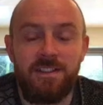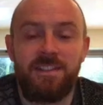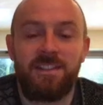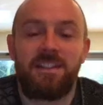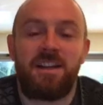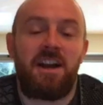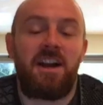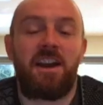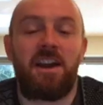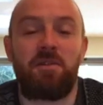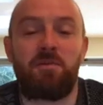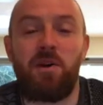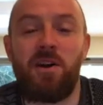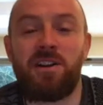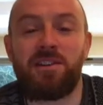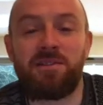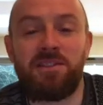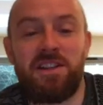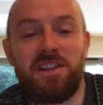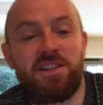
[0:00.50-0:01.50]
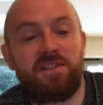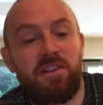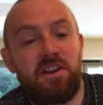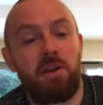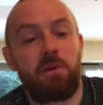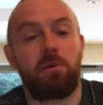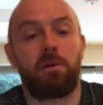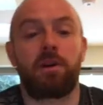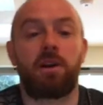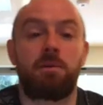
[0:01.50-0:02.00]
Hi and welcome to this
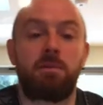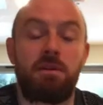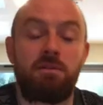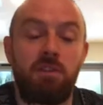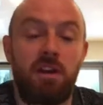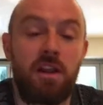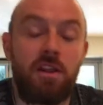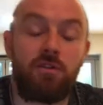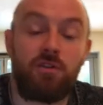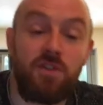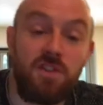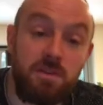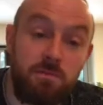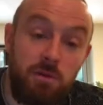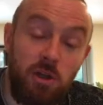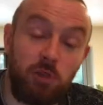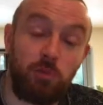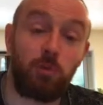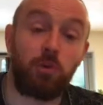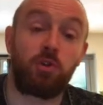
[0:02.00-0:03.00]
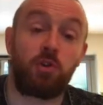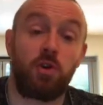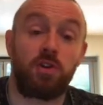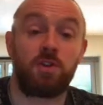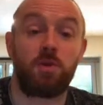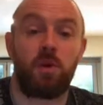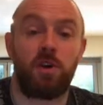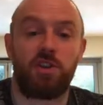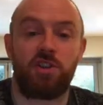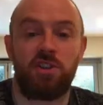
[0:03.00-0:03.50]
video. We're going to be running through some multiple
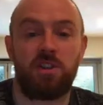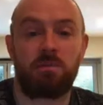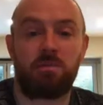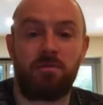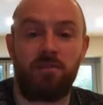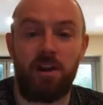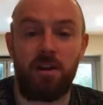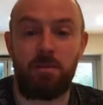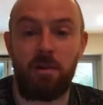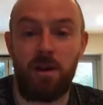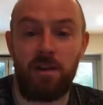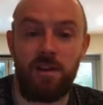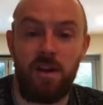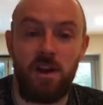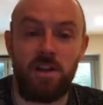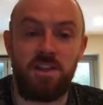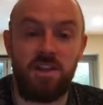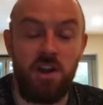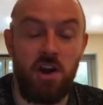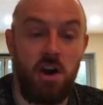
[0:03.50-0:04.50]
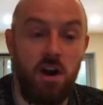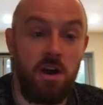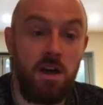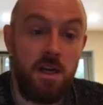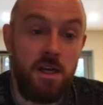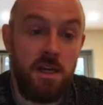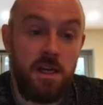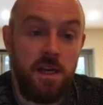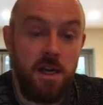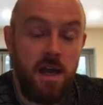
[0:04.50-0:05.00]
choice questions provided by the
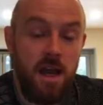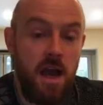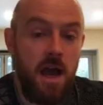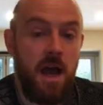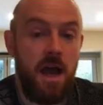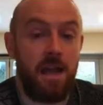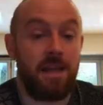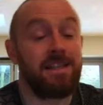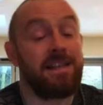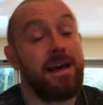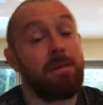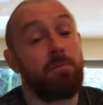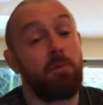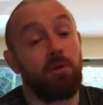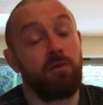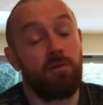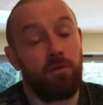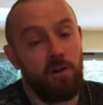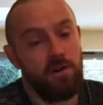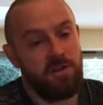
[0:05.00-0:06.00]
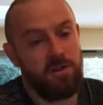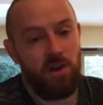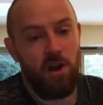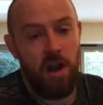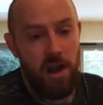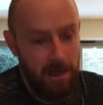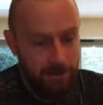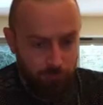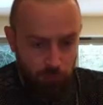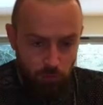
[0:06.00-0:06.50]
OCR exam board for
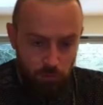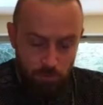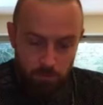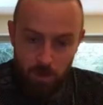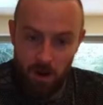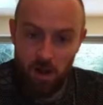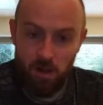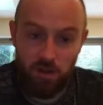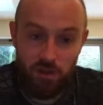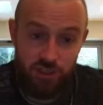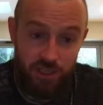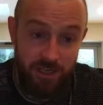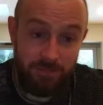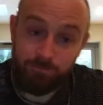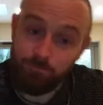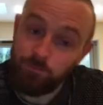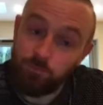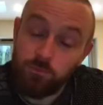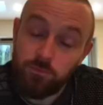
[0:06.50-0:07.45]
OCR A-level biology.